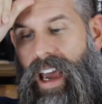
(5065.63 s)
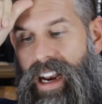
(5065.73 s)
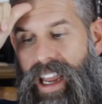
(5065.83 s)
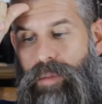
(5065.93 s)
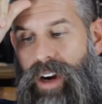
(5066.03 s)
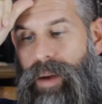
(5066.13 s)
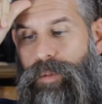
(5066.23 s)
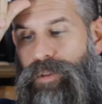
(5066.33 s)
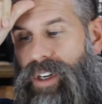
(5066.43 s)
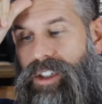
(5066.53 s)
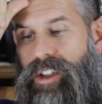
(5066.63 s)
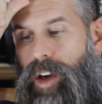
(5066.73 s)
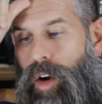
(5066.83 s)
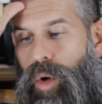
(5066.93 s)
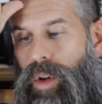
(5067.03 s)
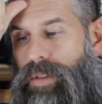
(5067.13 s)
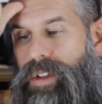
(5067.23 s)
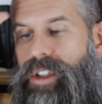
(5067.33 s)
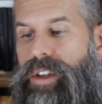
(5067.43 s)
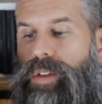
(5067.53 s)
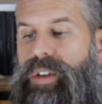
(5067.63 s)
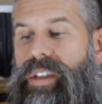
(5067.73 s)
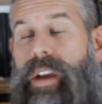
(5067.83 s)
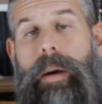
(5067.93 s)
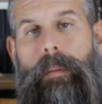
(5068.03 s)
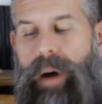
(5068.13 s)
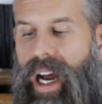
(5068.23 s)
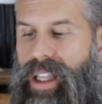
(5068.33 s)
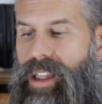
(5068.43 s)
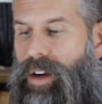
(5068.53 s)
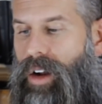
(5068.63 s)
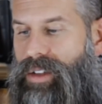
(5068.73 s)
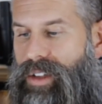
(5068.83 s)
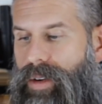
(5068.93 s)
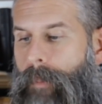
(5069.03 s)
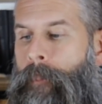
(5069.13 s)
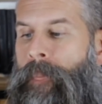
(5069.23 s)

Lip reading: And Abraham finished the whole of the service by the altar,